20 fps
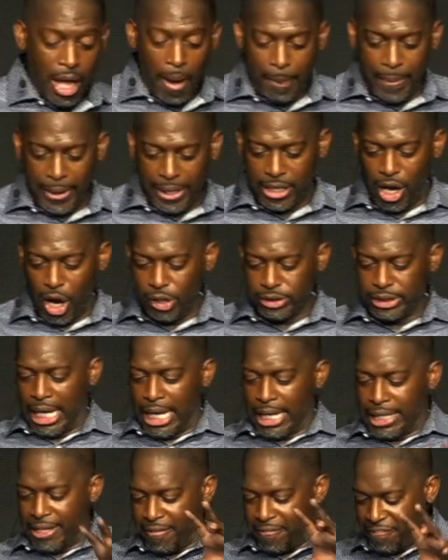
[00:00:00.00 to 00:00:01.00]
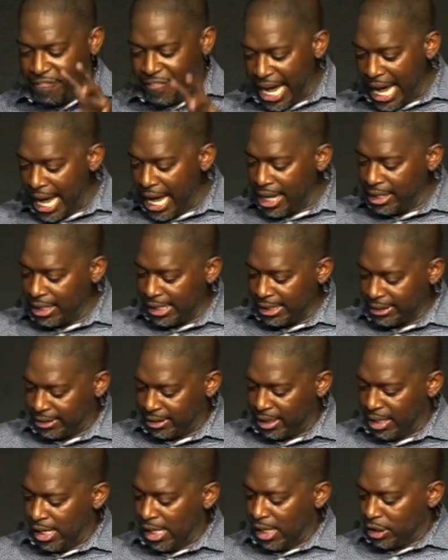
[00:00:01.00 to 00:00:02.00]
Because the valleys
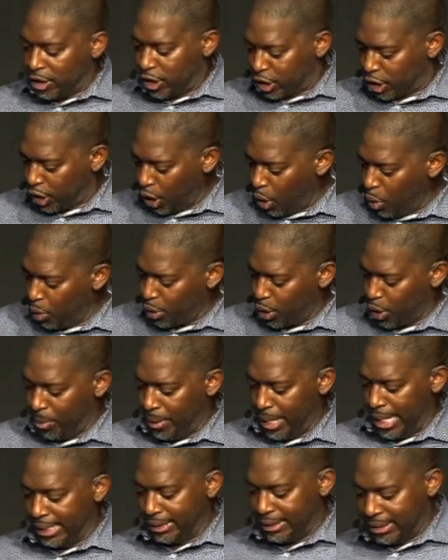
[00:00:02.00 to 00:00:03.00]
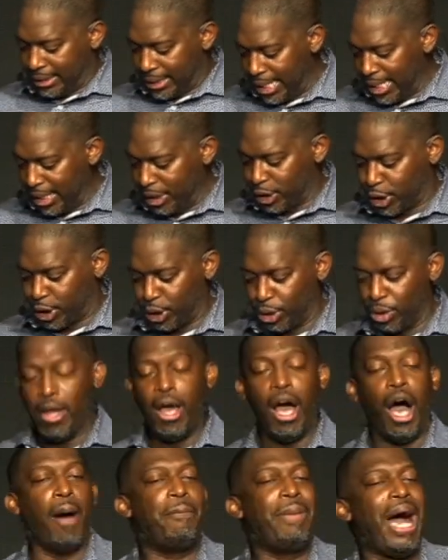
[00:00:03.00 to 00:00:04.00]
show you and teach you
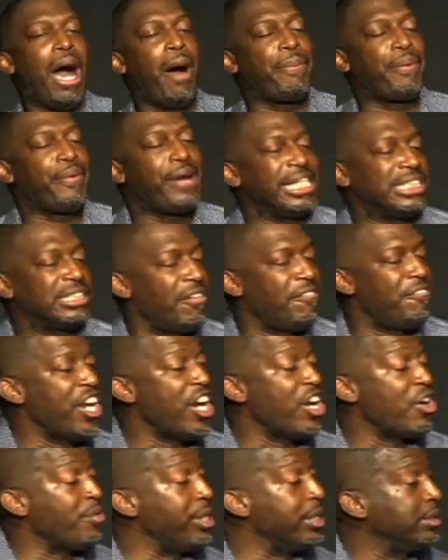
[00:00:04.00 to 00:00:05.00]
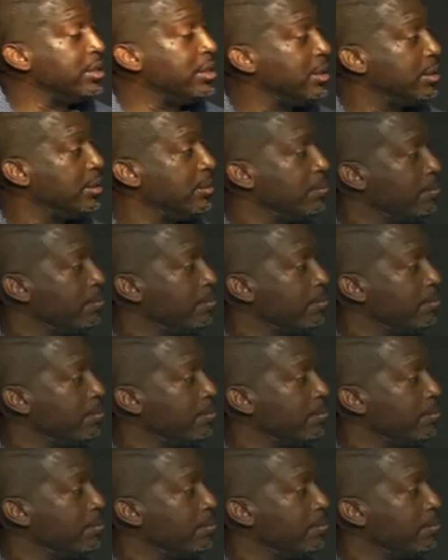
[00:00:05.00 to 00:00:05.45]
about perseverance.